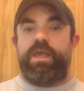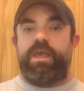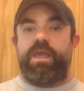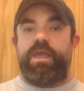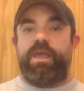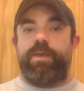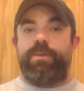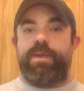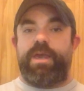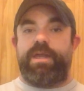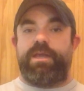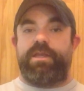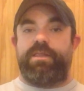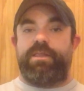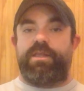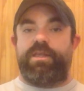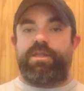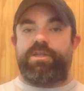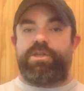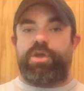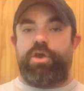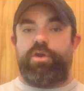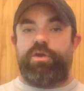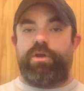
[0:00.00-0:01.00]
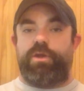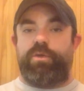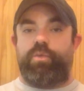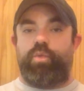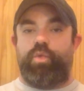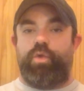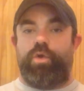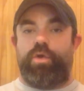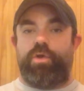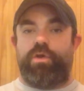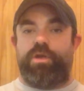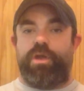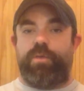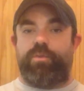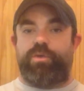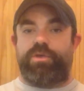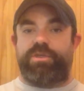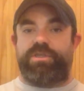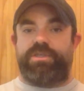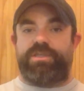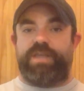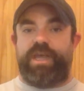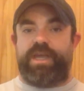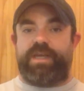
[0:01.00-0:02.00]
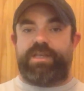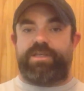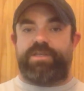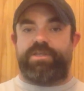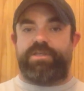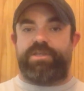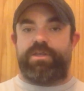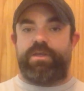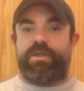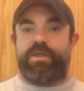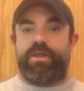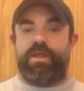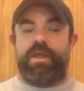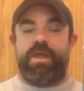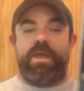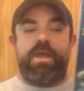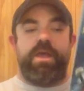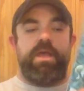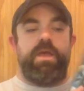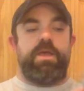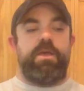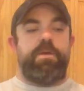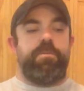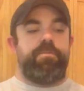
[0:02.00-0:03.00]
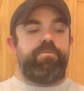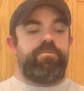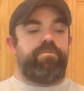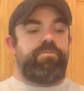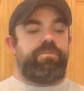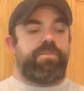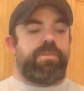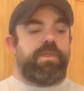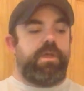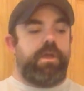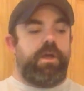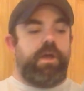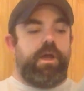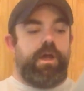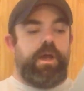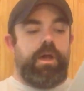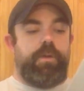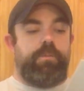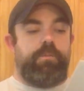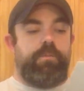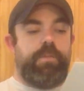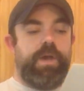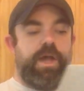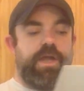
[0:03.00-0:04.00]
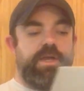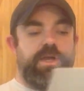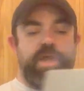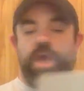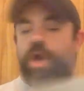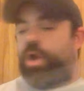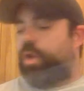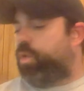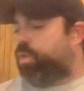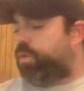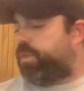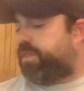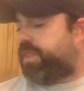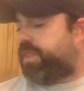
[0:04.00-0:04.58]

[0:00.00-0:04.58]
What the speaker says: He-Man and the Eternity War, number 6. I know